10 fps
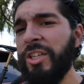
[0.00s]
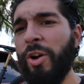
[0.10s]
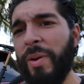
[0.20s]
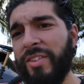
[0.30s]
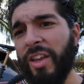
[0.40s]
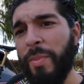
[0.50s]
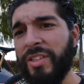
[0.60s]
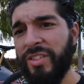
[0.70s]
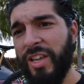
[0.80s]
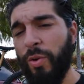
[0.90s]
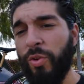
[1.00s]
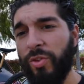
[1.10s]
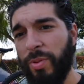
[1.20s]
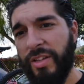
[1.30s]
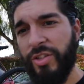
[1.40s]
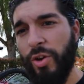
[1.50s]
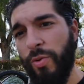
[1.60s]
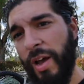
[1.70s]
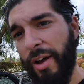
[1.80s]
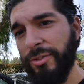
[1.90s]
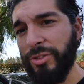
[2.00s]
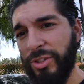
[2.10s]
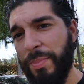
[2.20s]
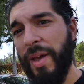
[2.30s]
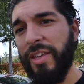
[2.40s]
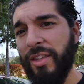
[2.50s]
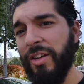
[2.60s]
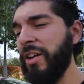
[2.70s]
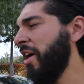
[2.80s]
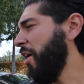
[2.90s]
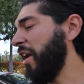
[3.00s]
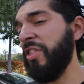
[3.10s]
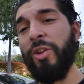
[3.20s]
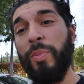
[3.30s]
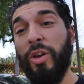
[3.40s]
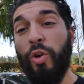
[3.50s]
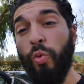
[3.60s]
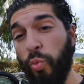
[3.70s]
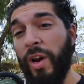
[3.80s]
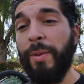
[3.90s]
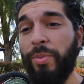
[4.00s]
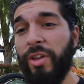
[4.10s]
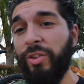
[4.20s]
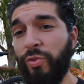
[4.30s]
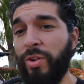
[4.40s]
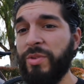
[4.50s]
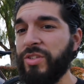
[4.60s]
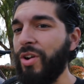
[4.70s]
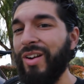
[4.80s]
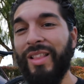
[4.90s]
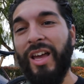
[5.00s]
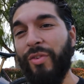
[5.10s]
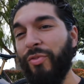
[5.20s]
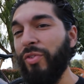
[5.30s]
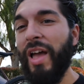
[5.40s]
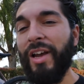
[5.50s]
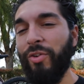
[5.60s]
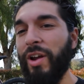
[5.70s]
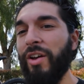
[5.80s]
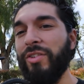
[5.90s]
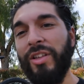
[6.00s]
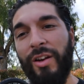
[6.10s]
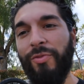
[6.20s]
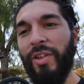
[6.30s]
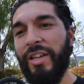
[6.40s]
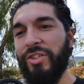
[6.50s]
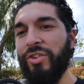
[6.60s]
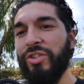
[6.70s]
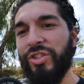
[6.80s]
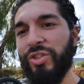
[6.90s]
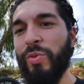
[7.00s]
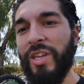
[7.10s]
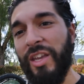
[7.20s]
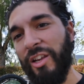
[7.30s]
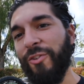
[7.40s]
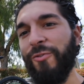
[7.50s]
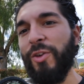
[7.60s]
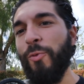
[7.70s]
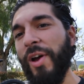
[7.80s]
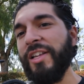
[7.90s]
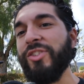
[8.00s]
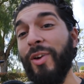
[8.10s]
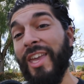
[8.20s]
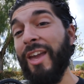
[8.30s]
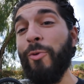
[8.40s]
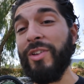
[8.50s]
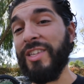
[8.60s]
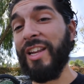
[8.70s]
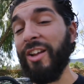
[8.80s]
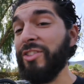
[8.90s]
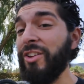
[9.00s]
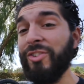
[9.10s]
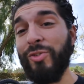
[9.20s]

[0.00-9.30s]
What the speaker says: You know, I'm going to take him out to Santa Rosa Plateau out in Temecula. And I think it'd be a great place for him to start. A lot of flat ground, a lot of flat dirt, just so he can get his feet wet. So I can't wait to get out there.